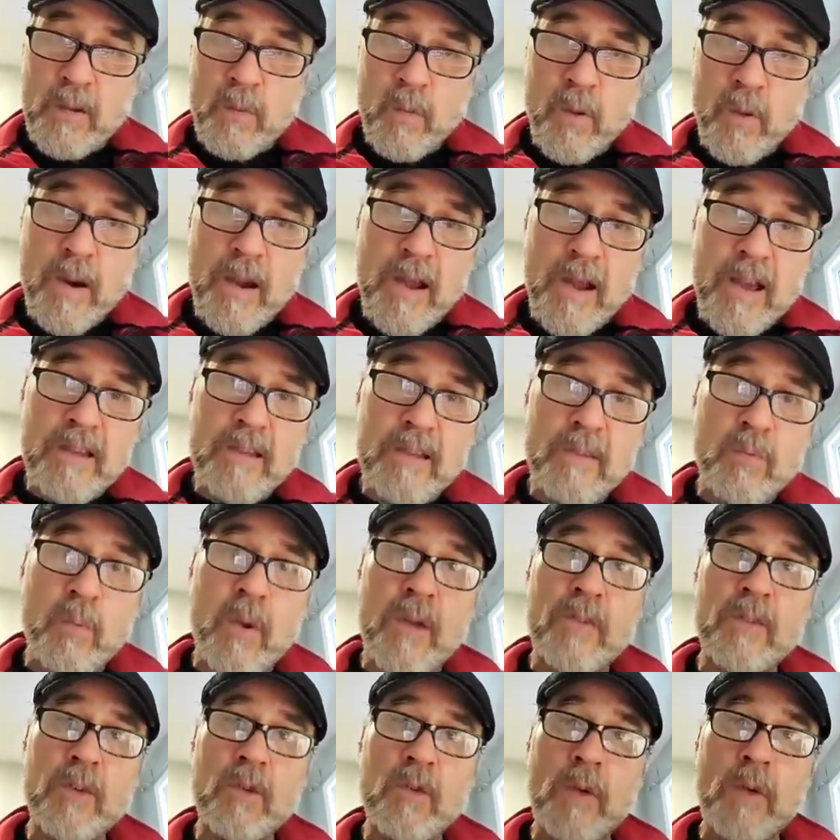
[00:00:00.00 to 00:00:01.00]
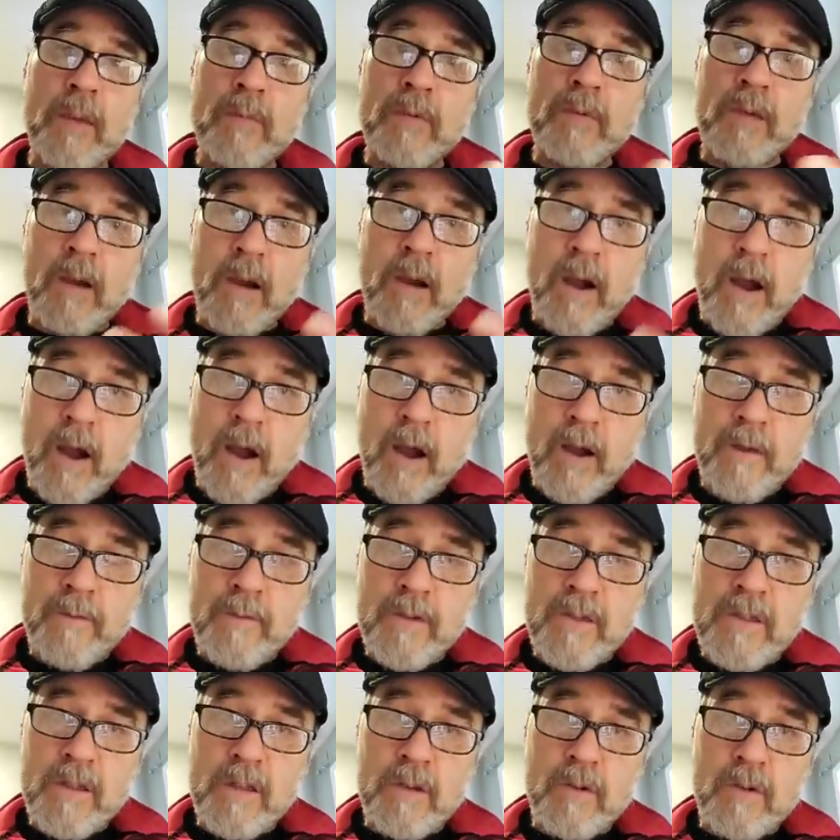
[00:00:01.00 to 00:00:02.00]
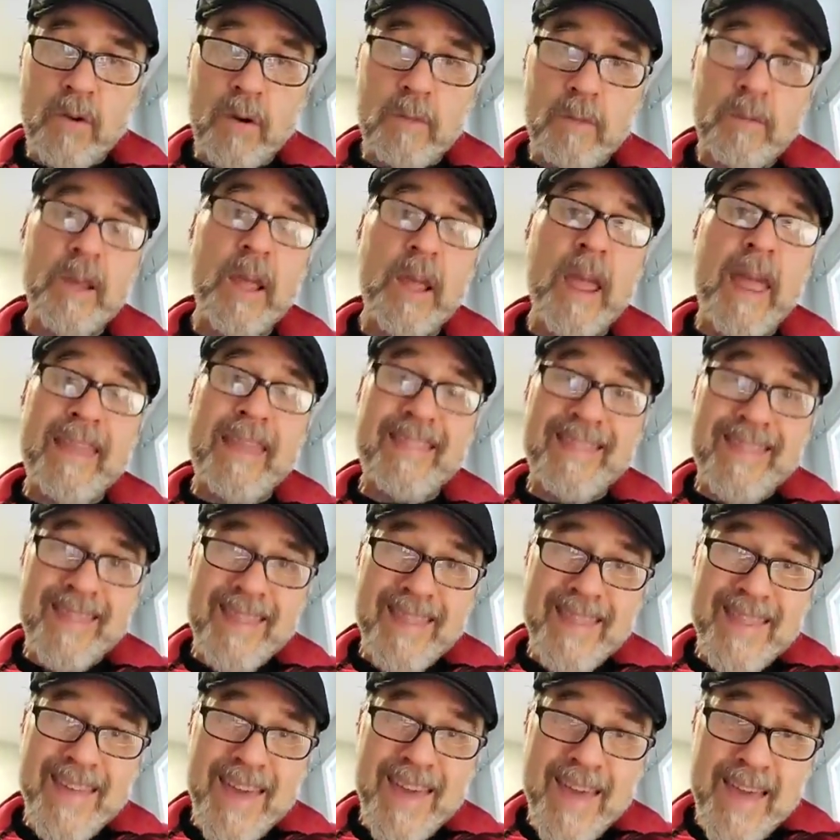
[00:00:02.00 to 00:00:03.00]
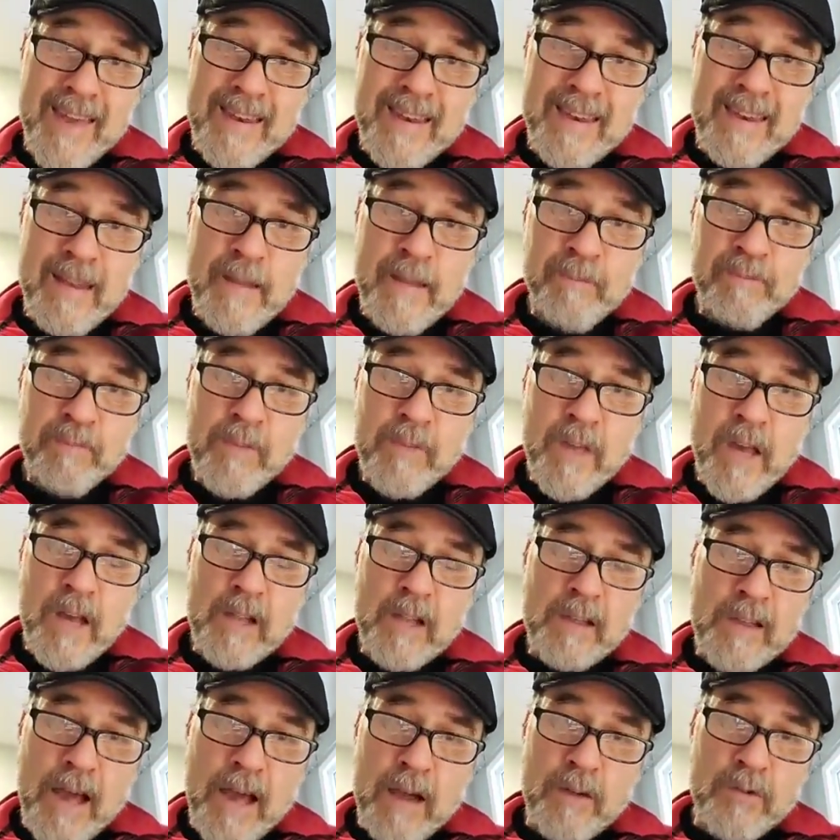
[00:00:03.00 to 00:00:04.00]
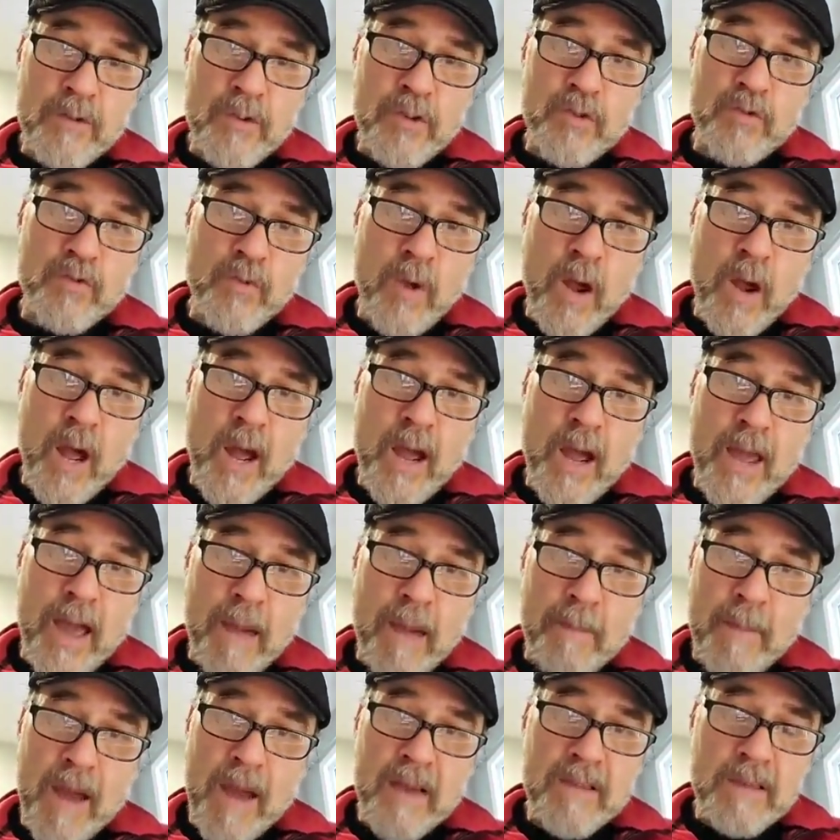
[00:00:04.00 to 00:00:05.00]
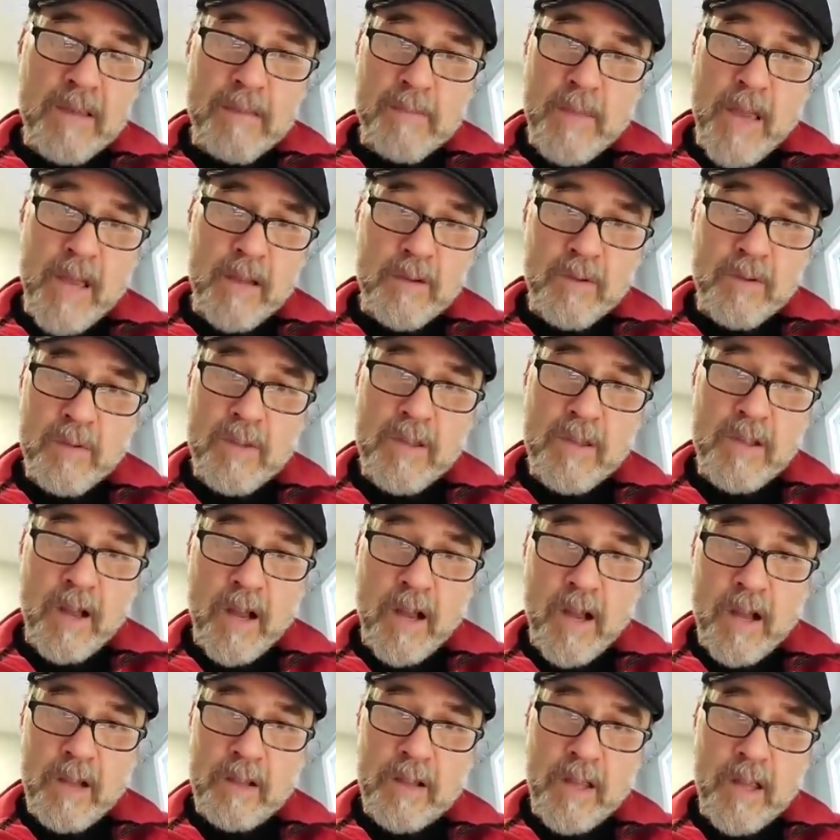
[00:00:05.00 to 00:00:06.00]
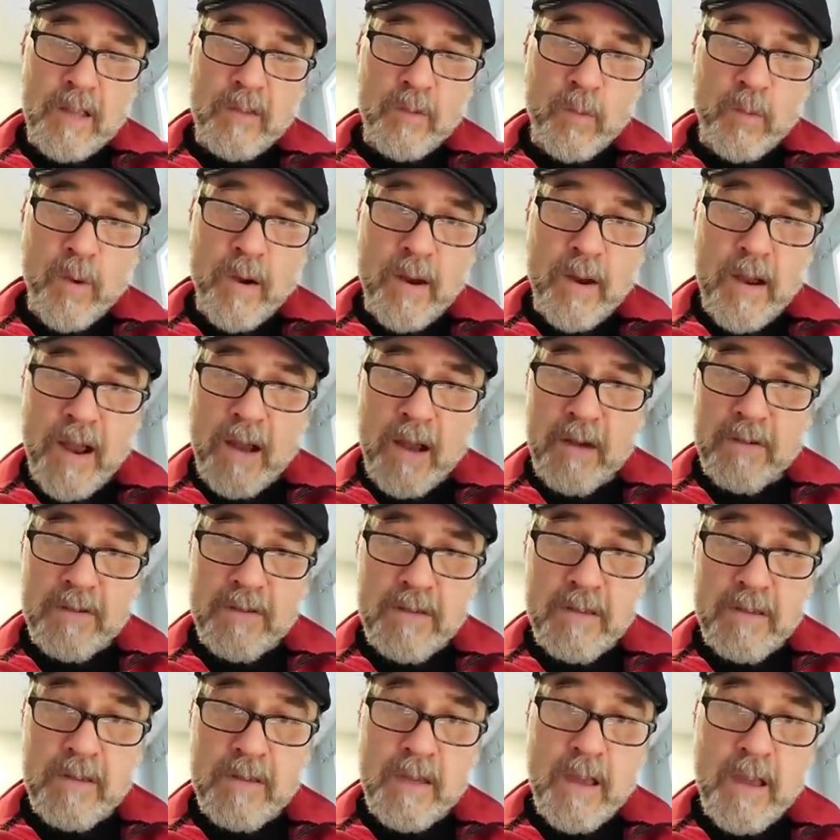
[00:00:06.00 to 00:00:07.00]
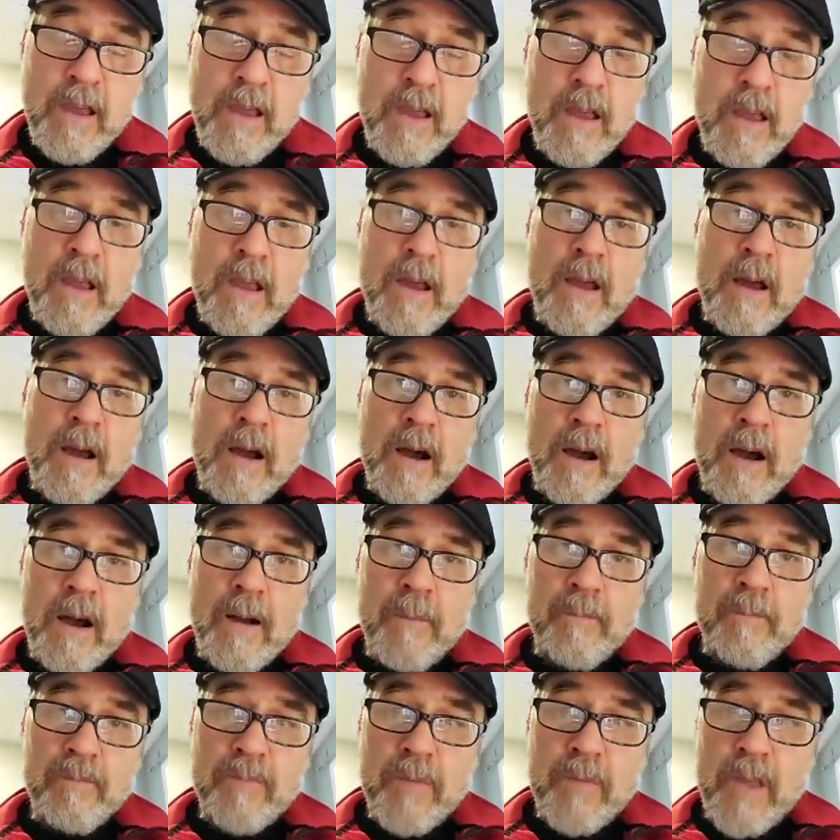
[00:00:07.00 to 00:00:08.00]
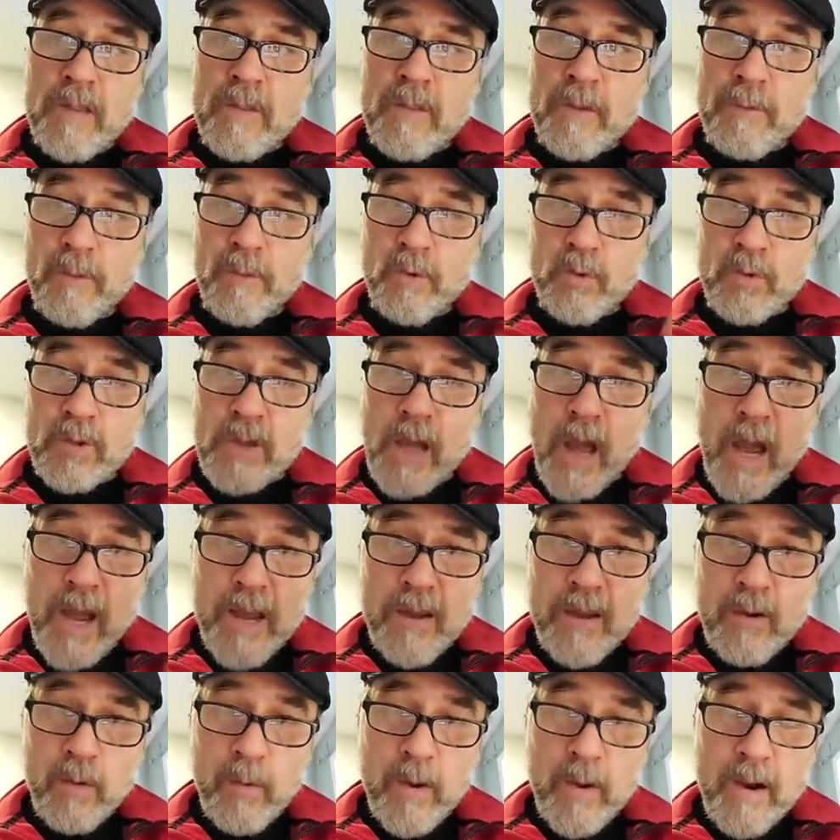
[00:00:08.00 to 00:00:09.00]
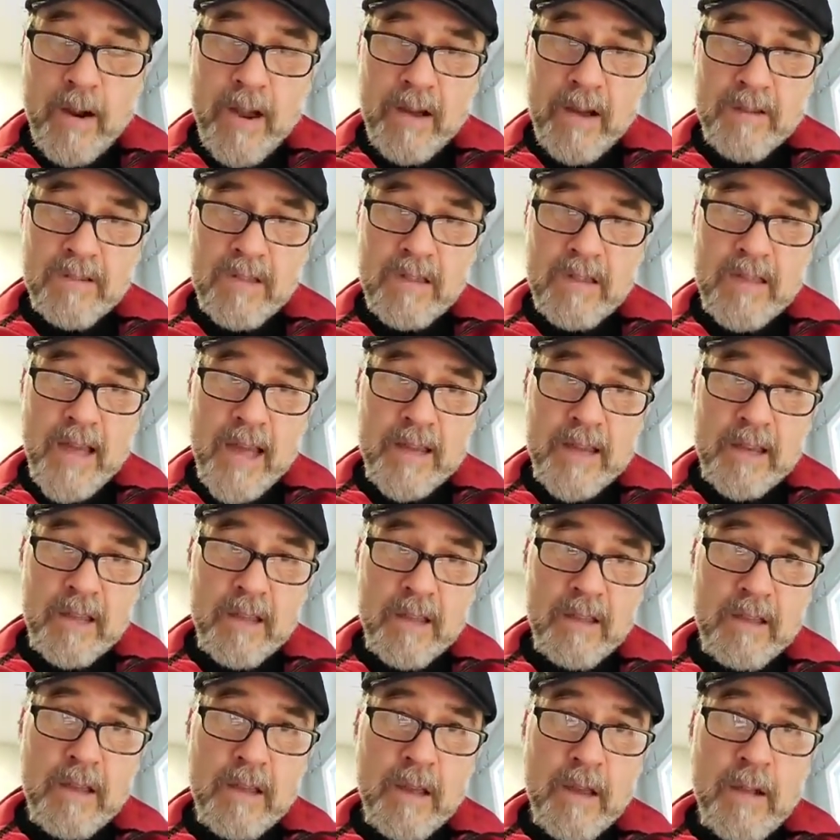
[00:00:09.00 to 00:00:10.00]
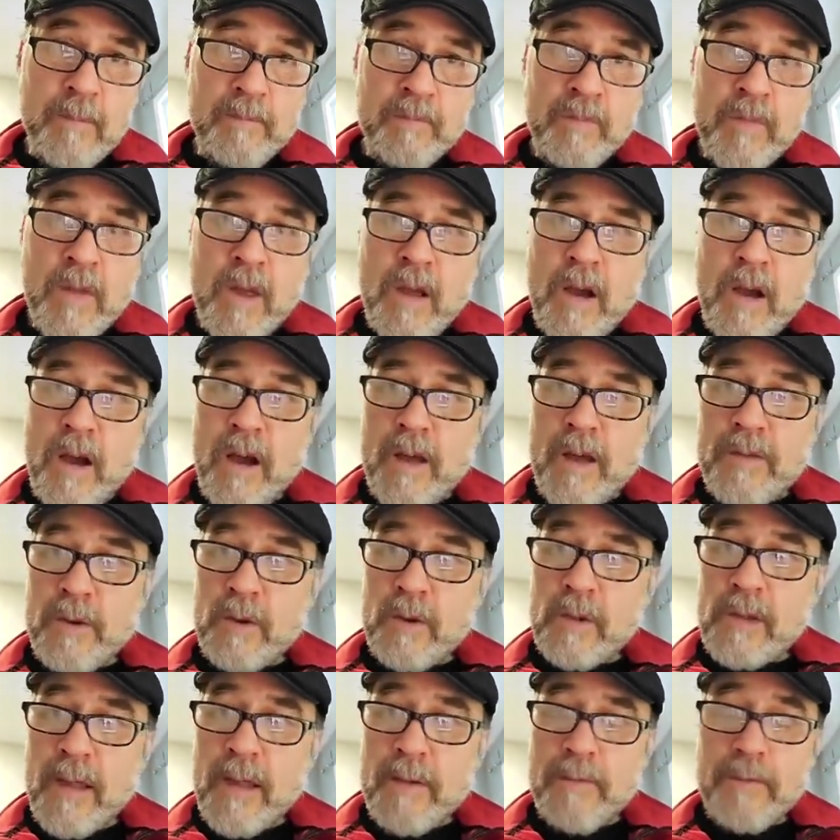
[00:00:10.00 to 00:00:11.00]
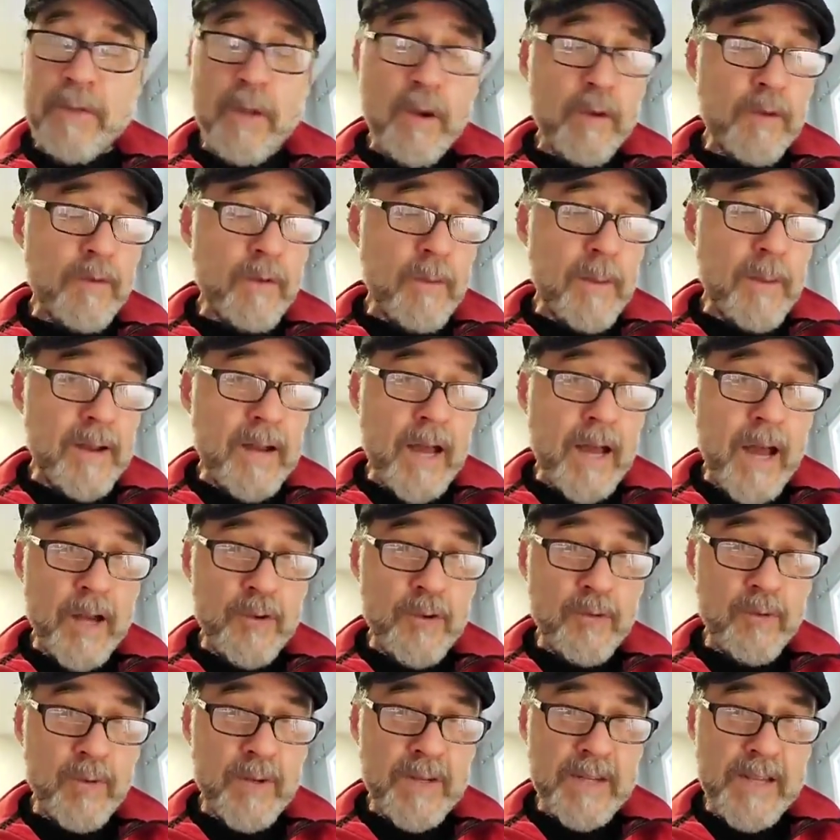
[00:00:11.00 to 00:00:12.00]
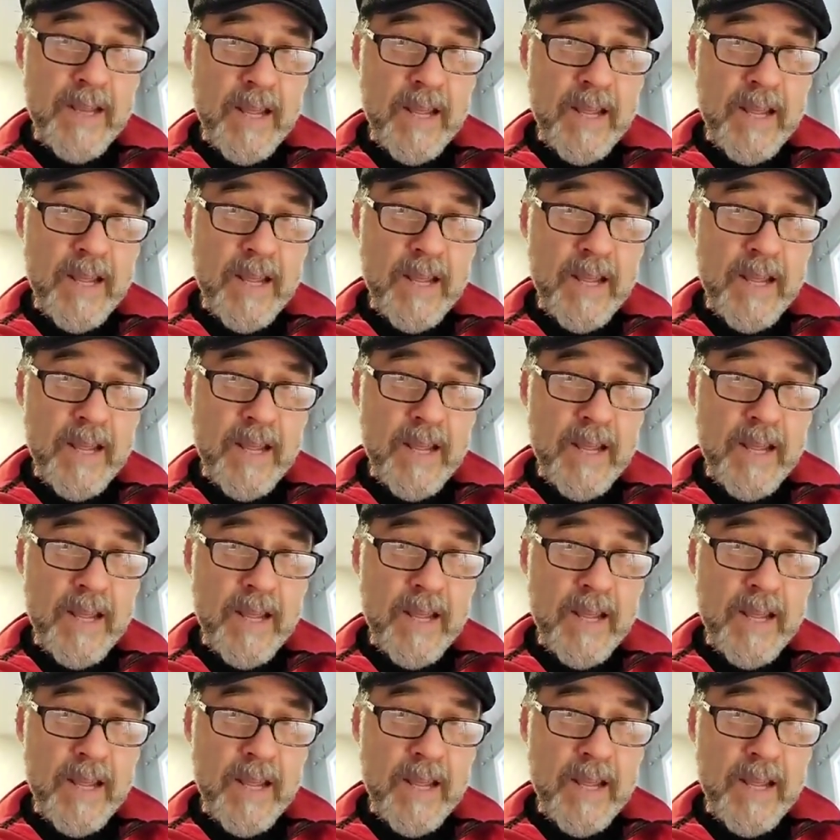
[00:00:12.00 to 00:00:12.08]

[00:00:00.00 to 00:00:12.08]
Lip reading: Whereas when the grapes are harvested normally and then allowed to dry appassimento style in the warehouses, in the frutaio warehouses, that is, they're left there for about 100